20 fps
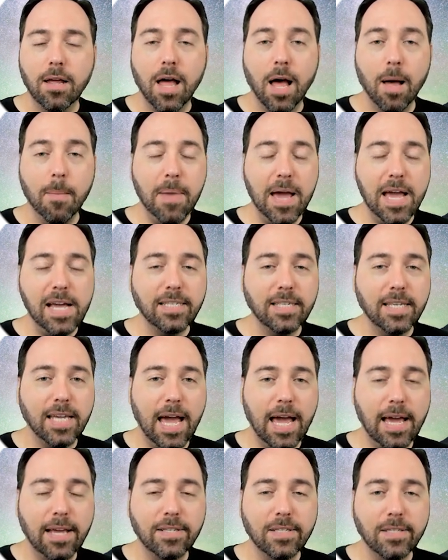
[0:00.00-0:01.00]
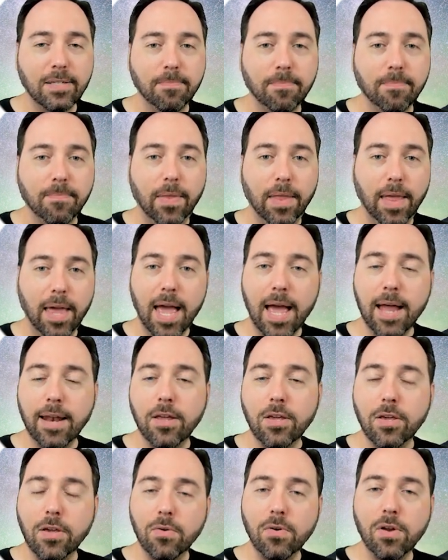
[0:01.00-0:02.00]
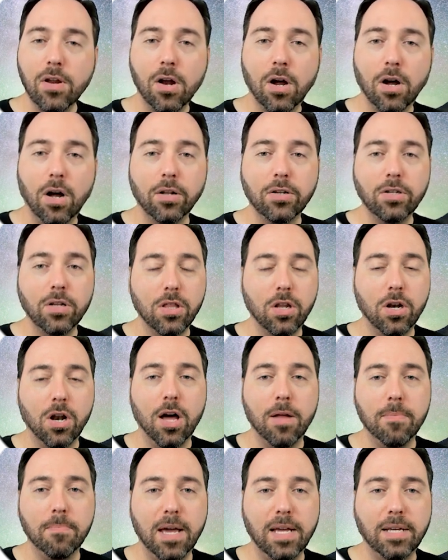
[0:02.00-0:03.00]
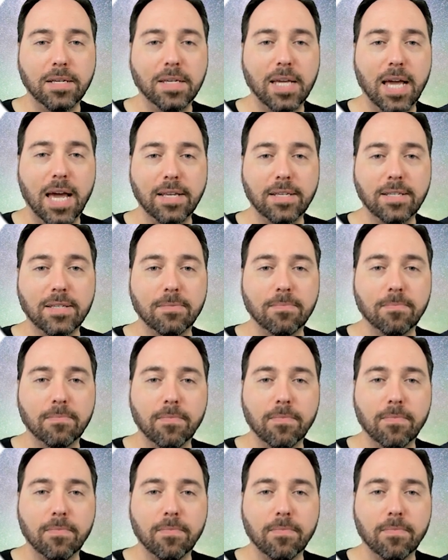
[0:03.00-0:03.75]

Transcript: a base case, and a union all to the non-base case.